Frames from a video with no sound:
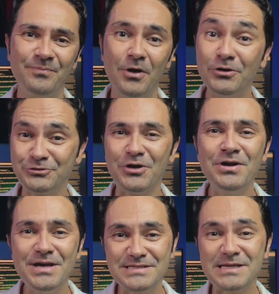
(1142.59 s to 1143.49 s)
Also,
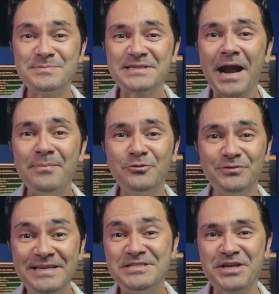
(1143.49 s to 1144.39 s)
subscribe to
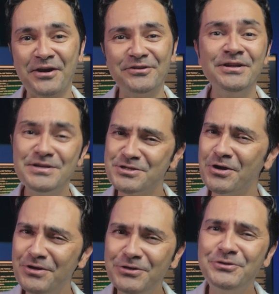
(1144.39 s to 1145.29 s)
this channel
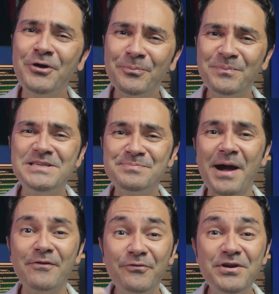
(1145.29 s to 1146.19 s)
so you don't miss
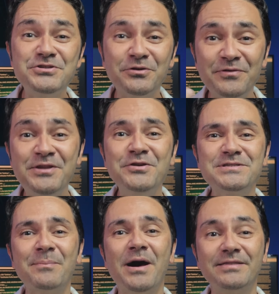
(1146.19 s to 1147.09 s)
my future videos
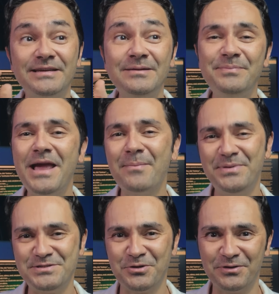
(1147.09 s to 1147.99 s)
about the
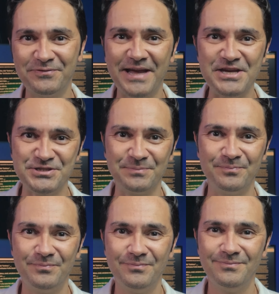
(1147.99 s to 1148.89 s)
PMP certification.
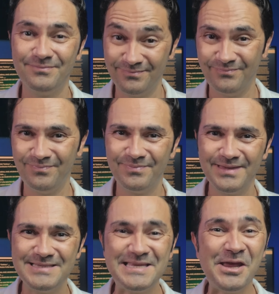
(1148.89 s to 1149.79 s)

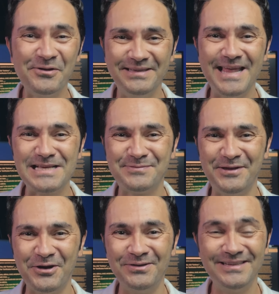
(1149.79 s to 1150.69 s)
See you in the next
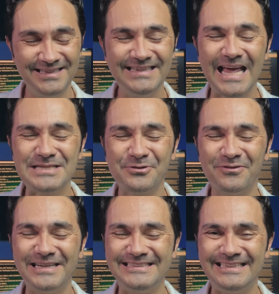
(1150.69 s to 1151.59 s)
video. Thanks for
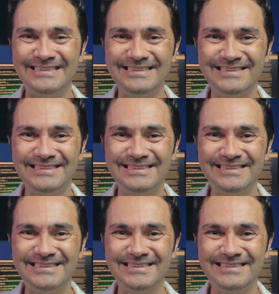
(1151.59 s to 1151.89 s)
watching.